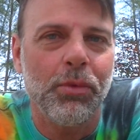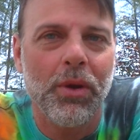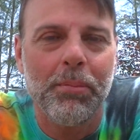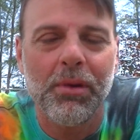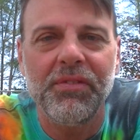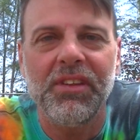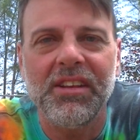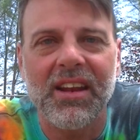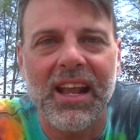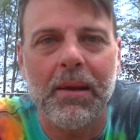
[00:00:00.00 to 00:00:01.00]
you real
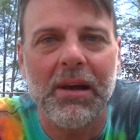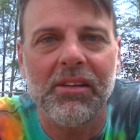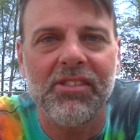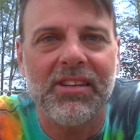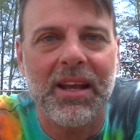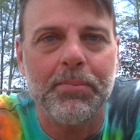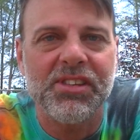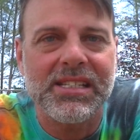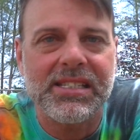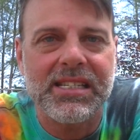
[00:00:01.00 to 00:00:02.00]
briefly today about
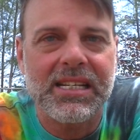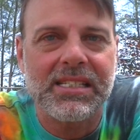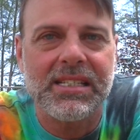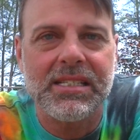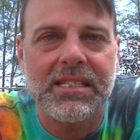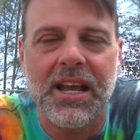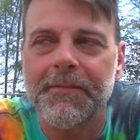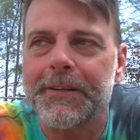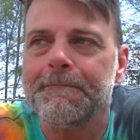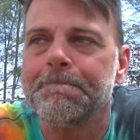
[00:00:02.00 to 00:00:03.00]
steps 6 and
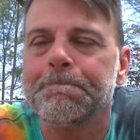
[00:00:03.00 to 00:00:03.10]
7.